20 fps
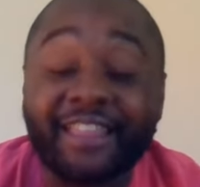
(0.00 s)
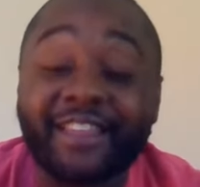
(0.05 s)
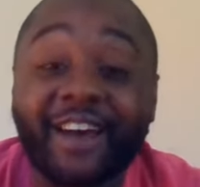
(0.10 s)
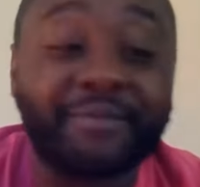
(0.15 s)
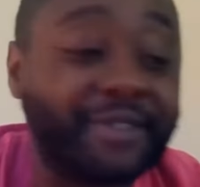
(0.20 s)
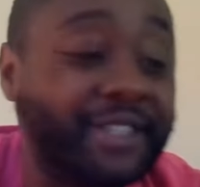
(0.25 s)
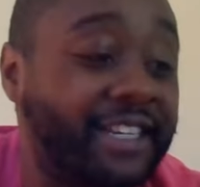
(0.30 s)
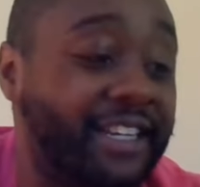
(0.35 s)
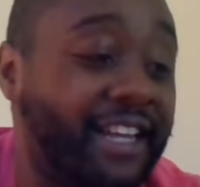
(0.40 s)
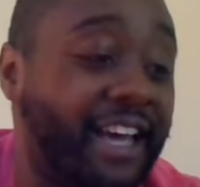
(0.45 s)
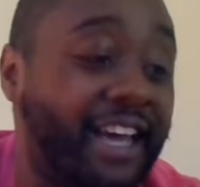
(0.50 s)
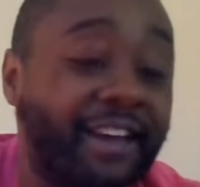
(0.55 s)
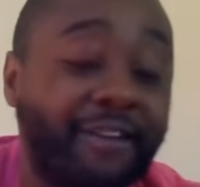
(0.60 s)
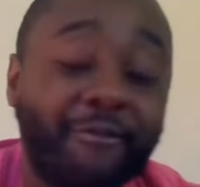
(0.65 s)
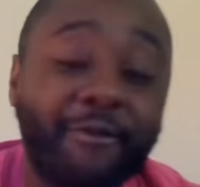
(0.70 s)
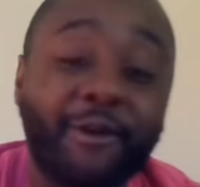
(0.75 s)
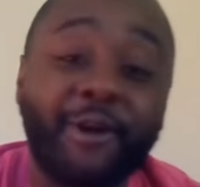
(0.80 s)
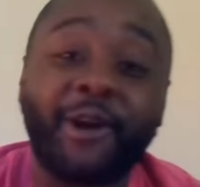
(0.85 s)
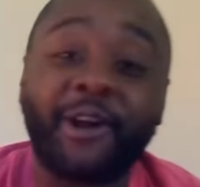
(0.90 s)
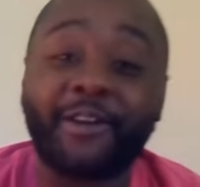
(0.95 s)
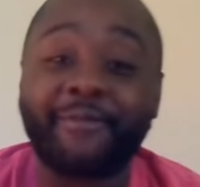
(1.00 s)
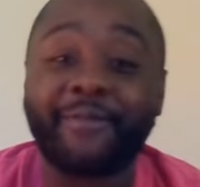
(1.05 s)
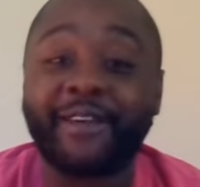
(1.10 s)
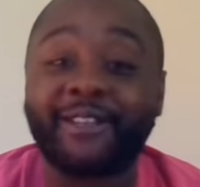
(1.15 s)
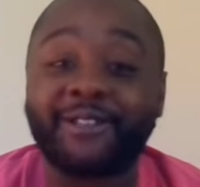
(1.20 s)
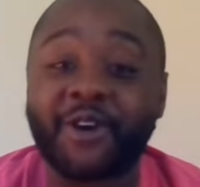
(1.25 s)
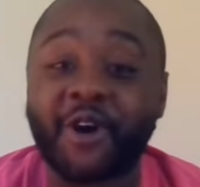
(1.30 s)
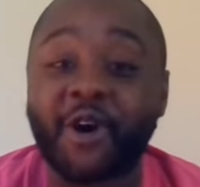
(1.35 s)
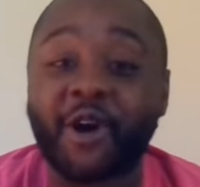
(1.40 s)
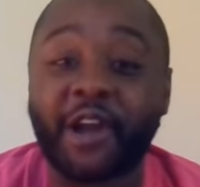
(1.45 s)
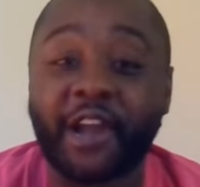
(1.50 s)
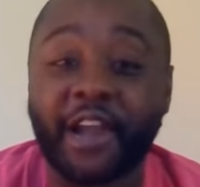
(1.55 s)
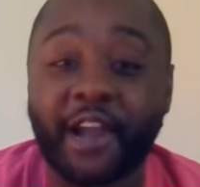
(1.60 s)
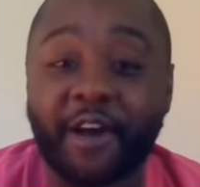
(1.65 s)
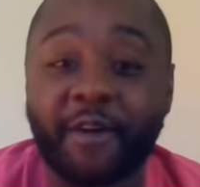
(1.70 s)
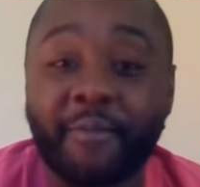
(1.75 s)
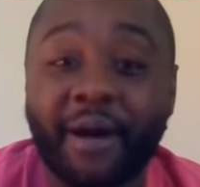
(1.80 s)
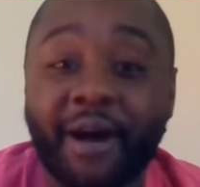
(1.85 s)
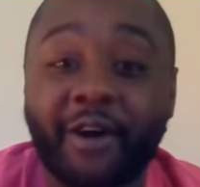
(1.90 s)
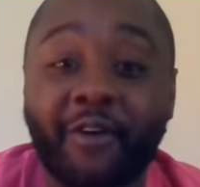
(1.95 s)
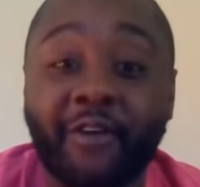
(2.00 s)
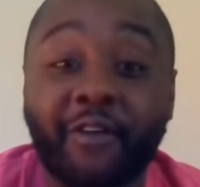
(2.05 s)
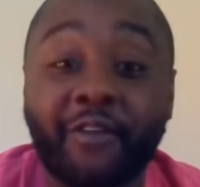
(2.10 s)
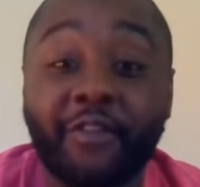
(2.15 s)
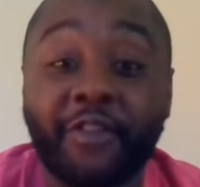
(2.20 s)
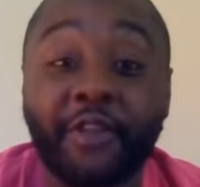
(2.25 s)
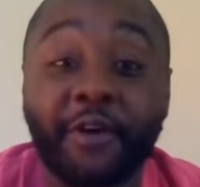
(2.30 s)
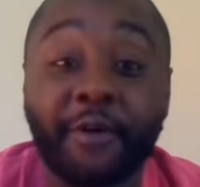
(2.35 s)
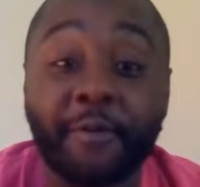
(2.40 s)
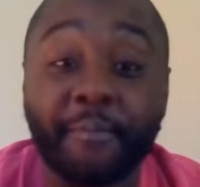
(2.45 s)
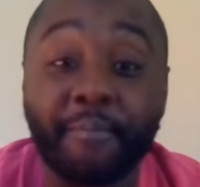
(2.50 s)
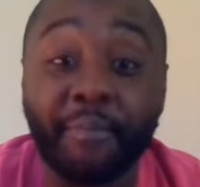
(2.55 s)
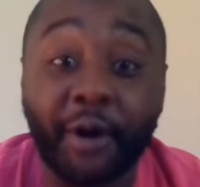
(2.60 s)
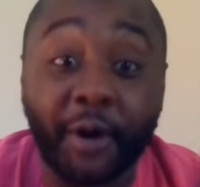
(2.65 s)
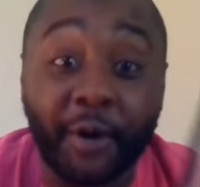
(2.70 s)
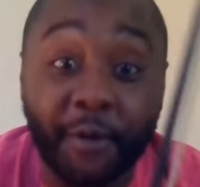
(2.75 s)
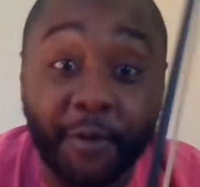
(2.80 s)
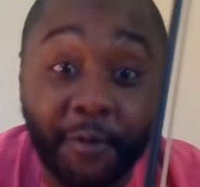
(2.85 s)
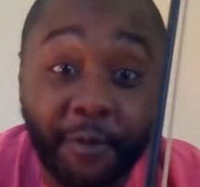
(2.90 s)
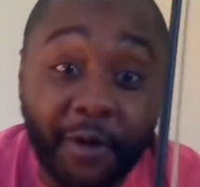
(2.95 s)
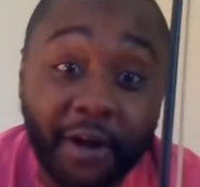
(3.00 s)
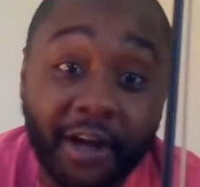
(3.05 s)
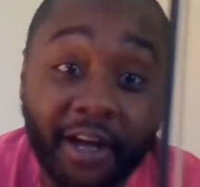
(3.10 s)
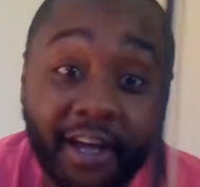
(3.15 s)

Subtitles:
Today we're going to be talking about the bow